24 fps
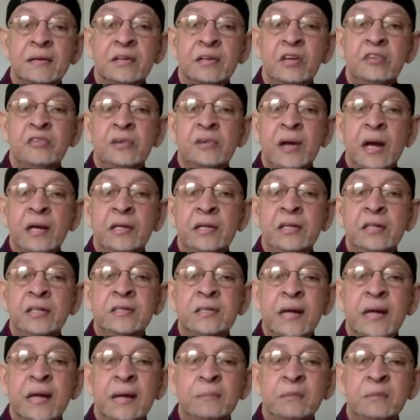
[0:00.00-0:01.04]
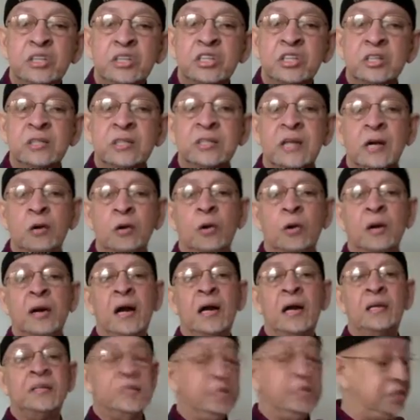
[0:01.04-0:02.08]
These dimensions are
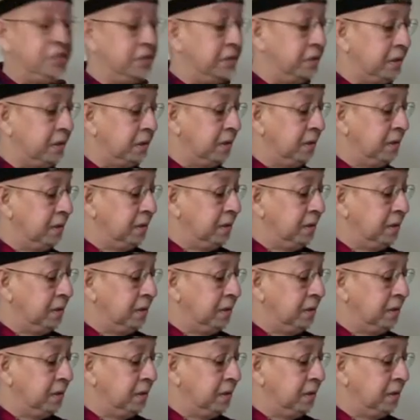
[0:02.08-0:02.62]
non-Cartesian